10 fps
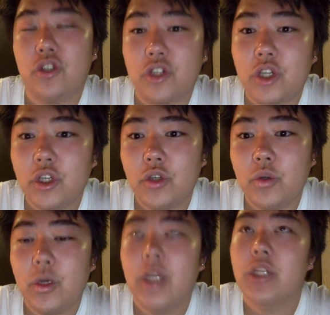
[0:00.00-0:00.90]

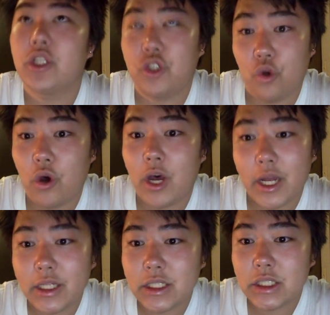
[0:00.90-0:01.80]
2
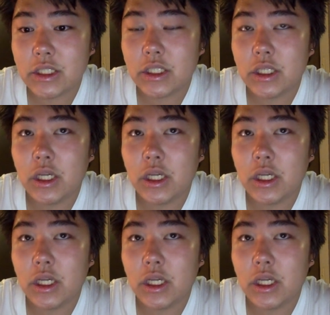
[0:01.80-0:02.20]
songs,